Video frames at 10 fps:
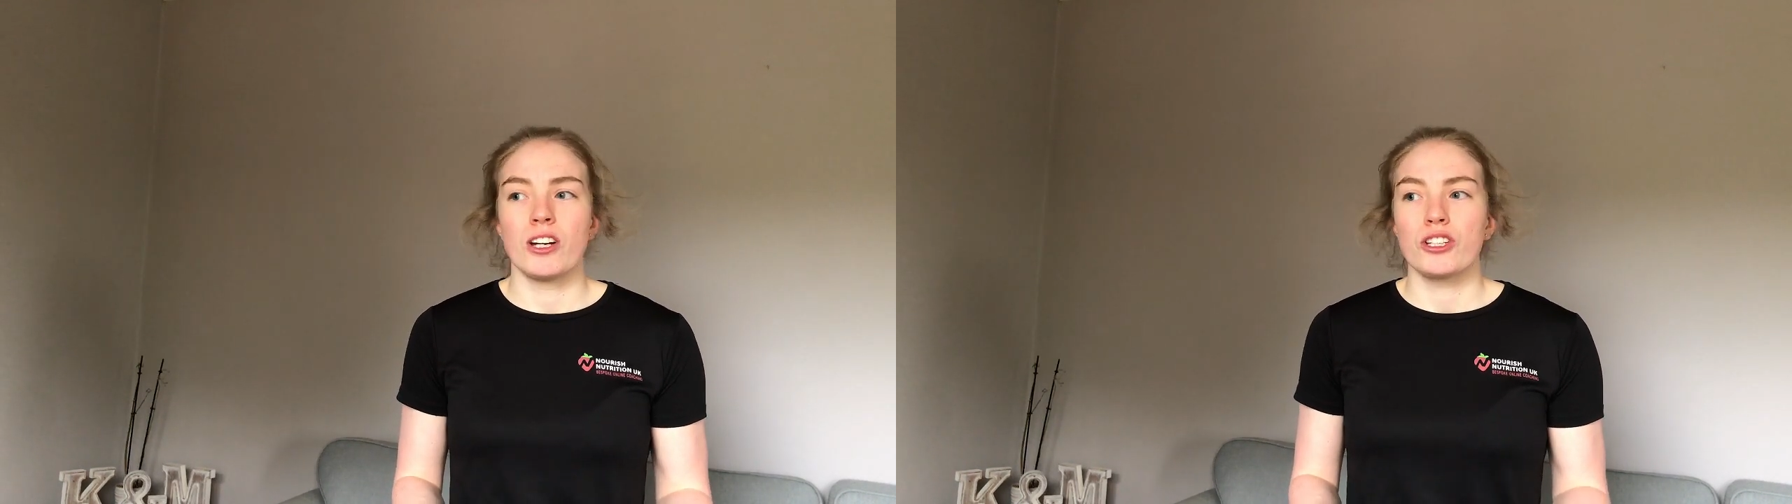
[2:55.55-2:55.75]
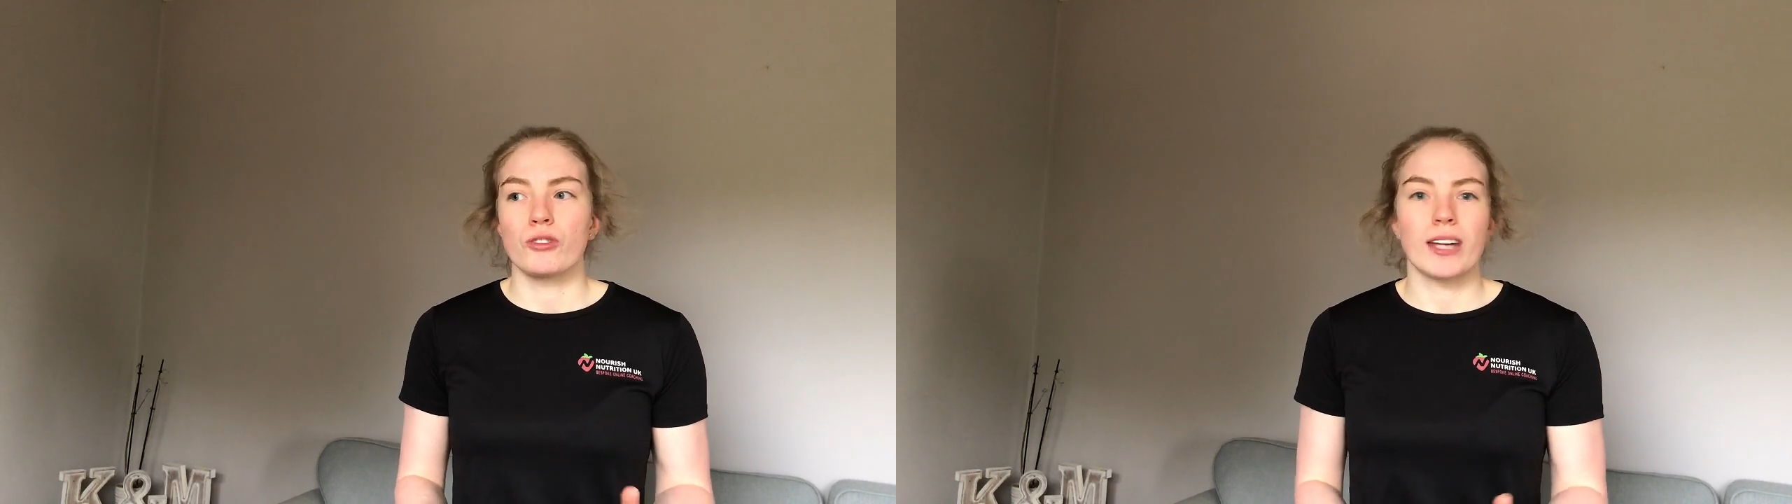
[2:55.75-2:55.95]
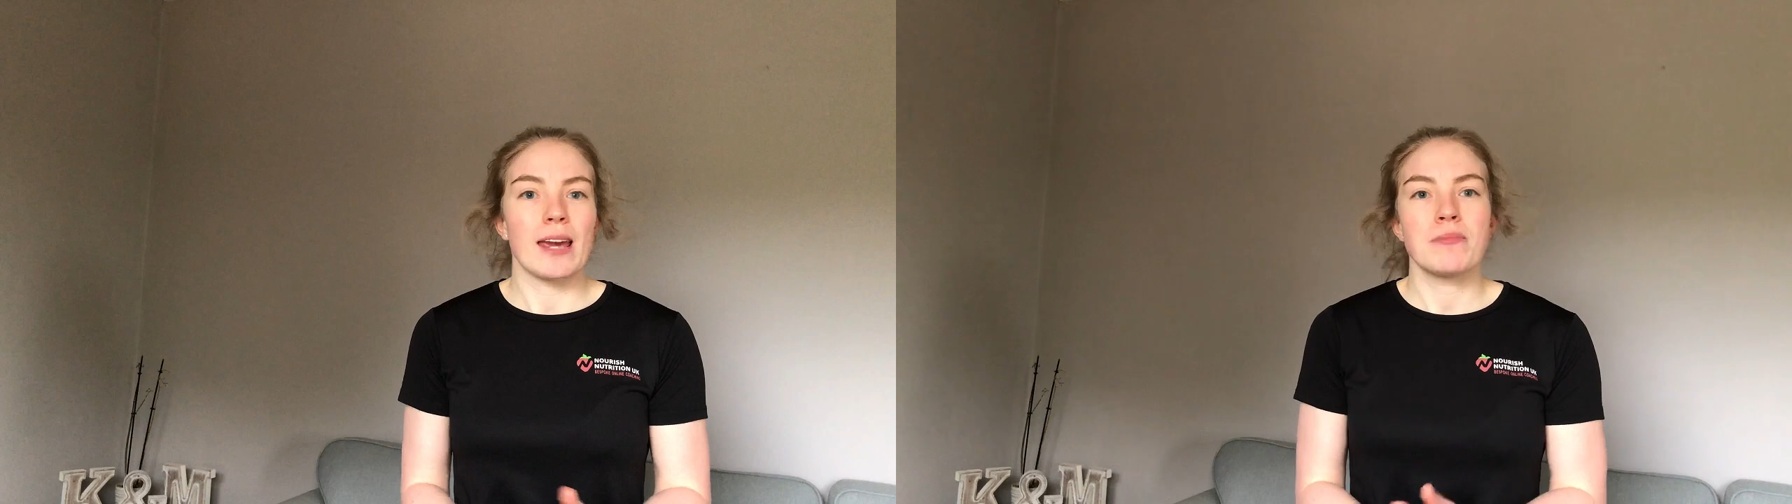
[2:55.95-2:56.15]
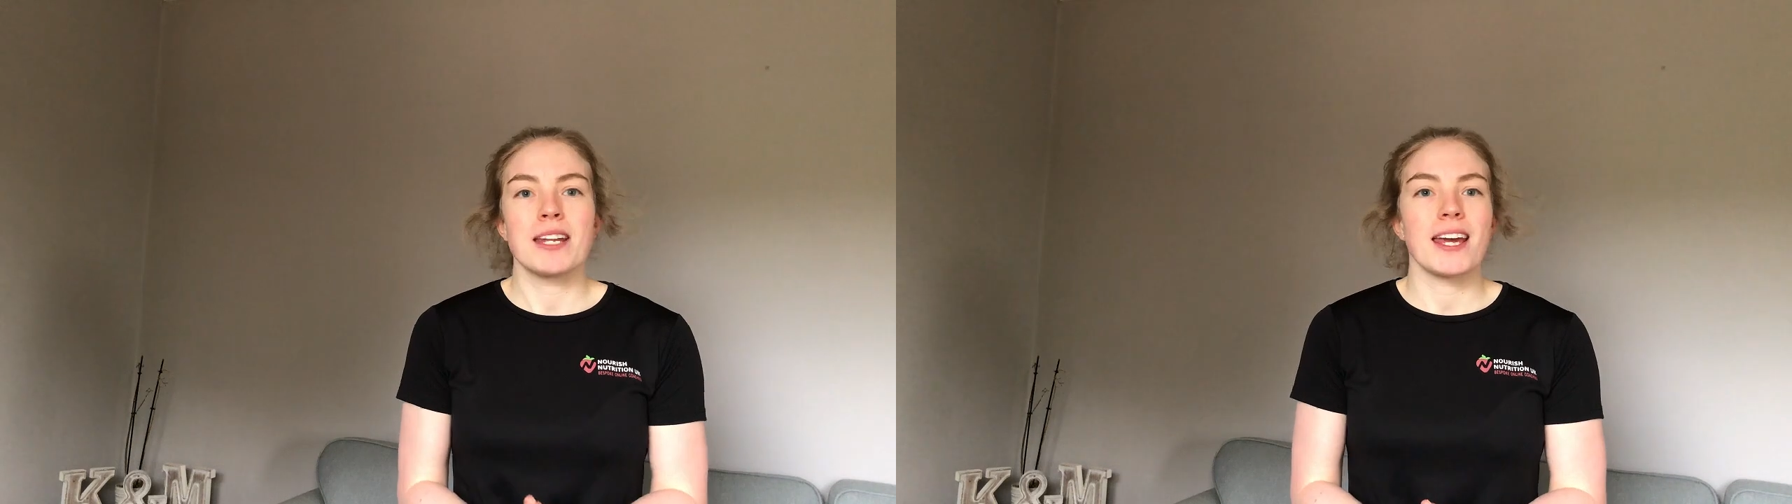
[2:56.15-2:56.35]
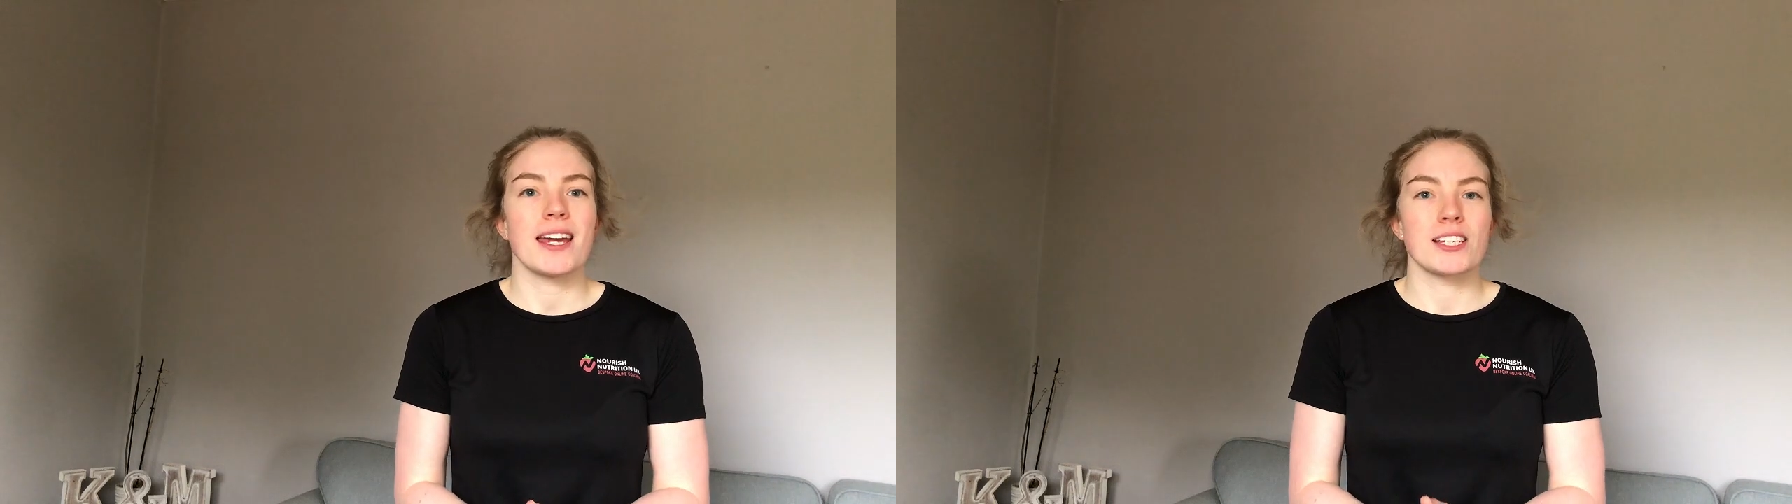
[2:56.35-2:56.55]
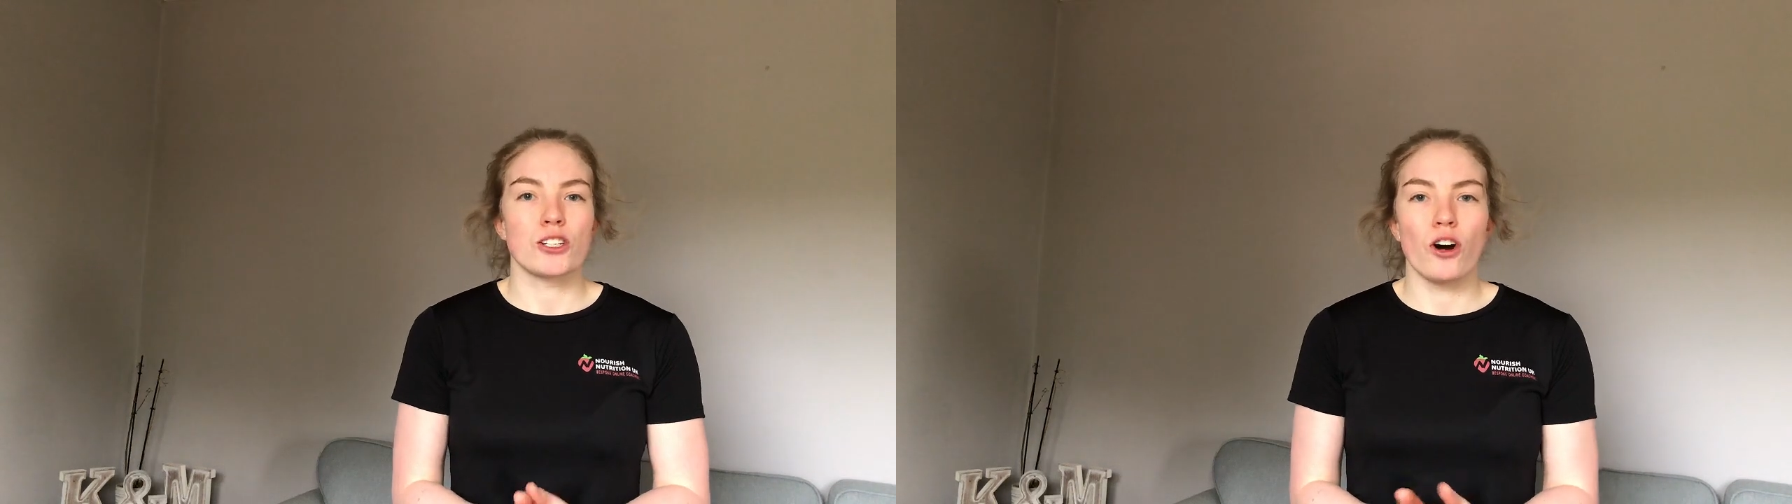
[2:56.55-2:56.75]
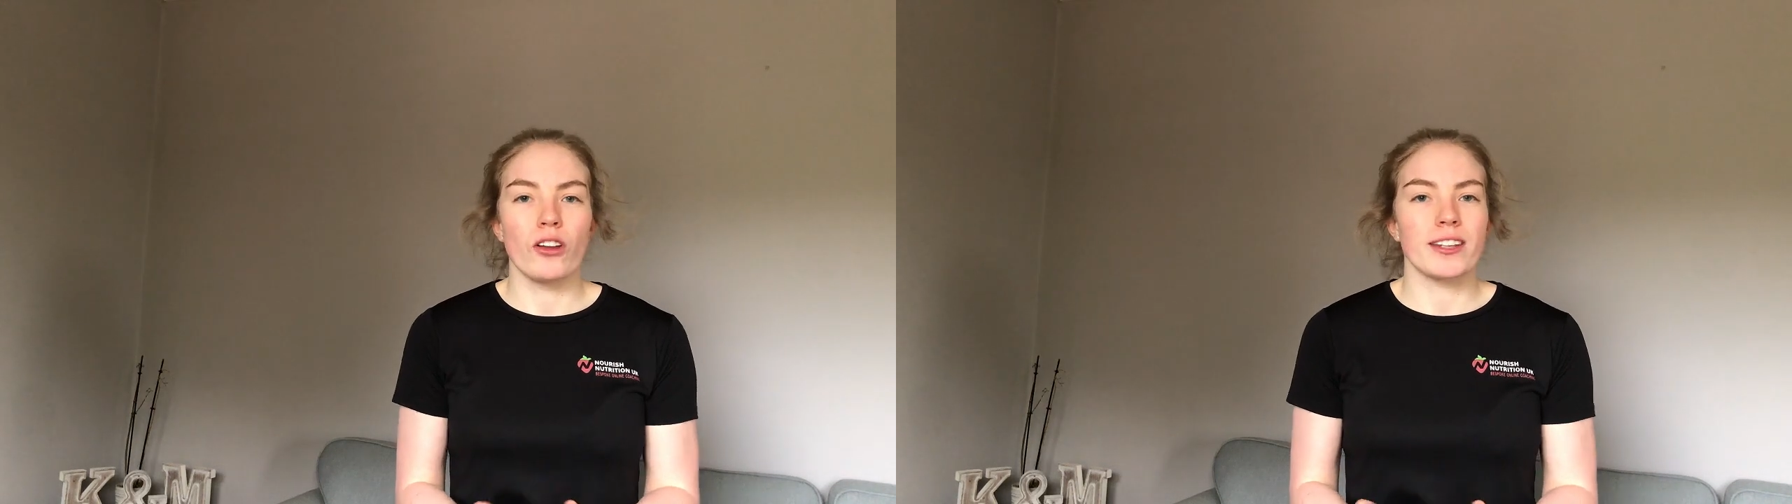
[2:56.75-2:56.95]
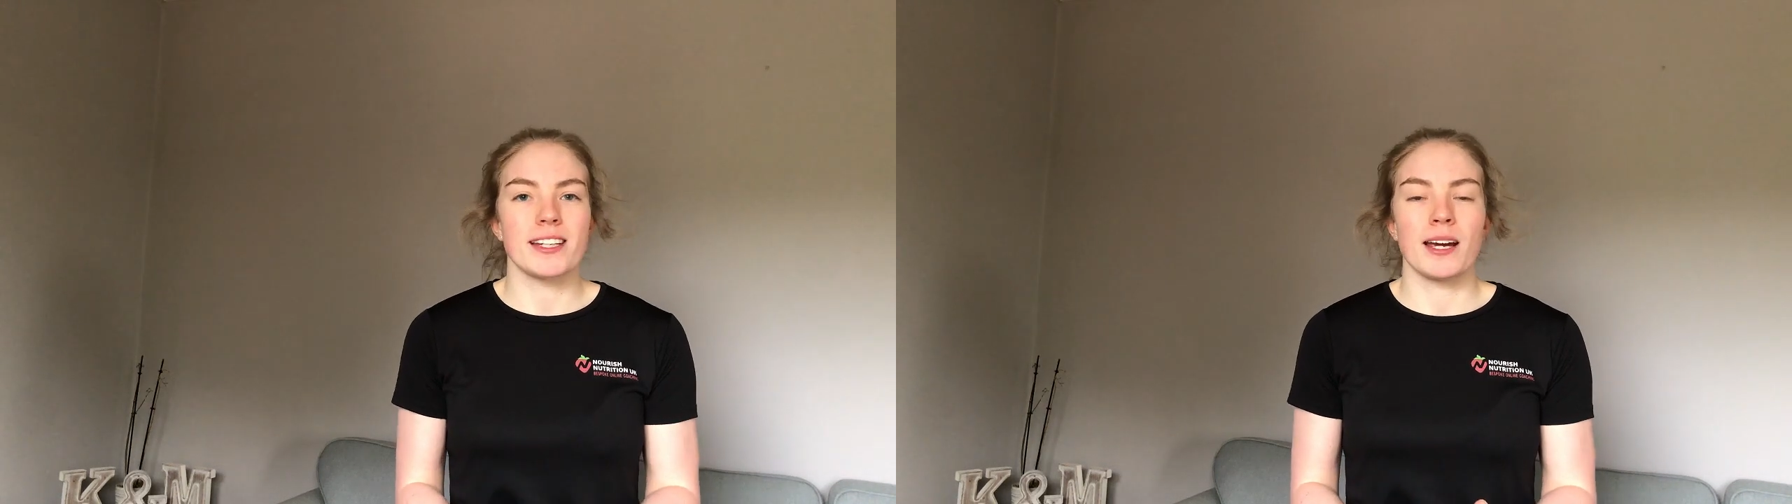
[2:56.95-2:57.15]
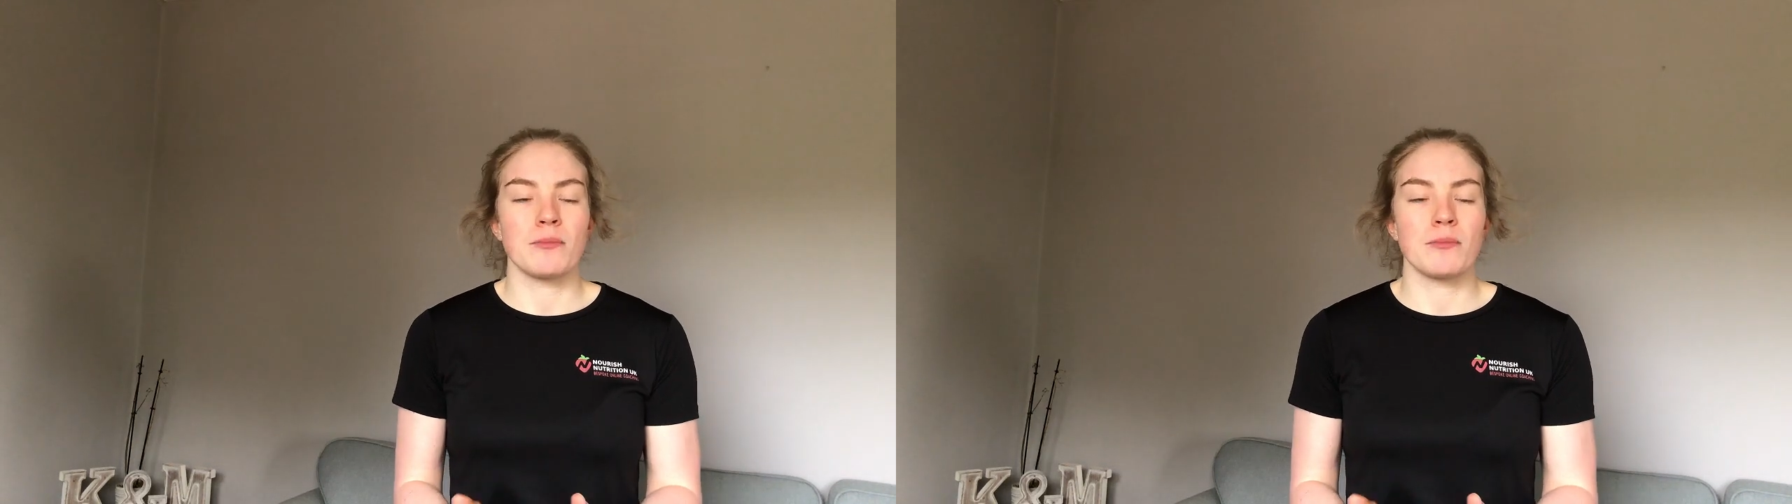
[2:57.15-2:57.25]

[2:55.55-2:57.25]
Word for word: So game day is not the time